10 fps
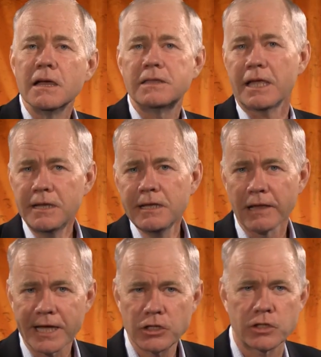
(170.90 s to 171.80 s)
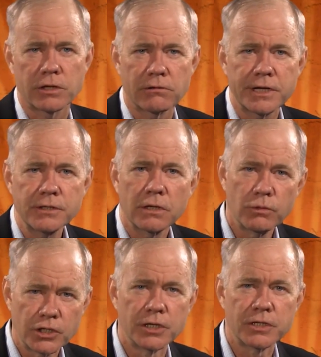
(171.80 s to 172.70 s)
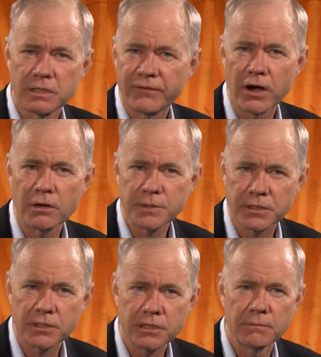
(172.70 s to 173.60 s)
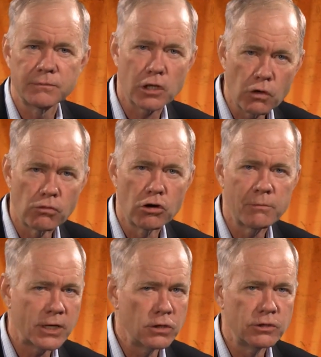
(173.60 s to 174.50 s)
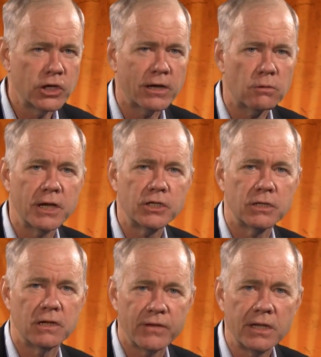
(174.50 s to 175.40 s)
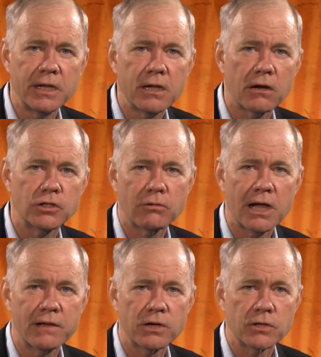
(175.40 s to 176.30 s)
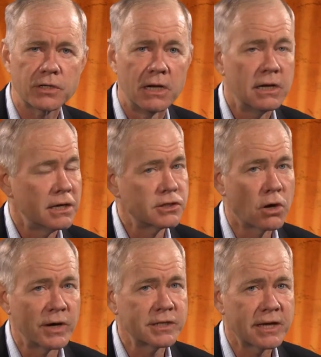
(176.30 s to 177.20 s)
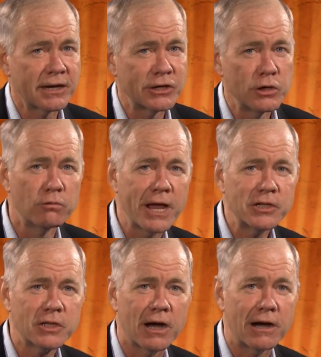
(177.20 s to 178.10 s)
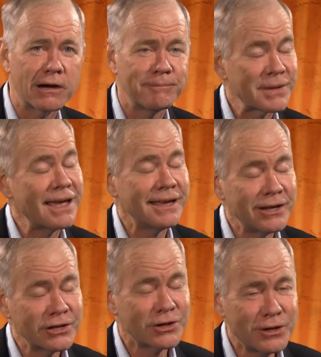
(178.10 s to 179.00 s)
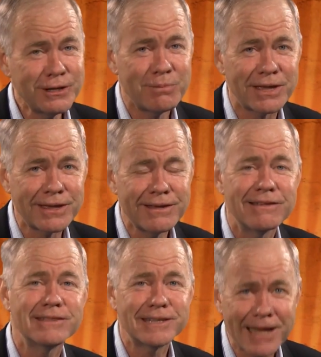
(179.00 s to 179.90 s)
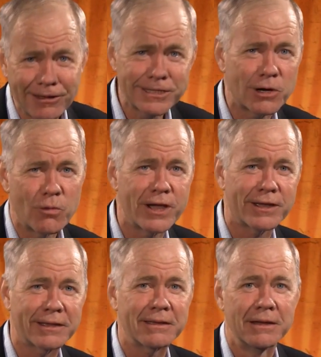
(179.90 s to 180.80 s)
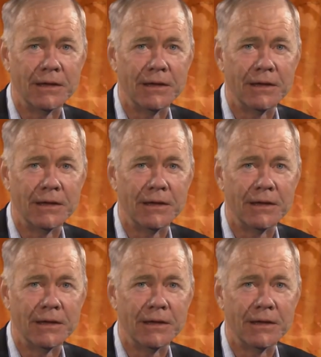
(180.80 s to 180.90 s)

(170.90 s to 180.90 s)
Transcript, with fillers: The Indy Lights series, which is the farm system to groom a new generation of IndyCar drivers, is going to get a new race car, and it could be the Delta Wing.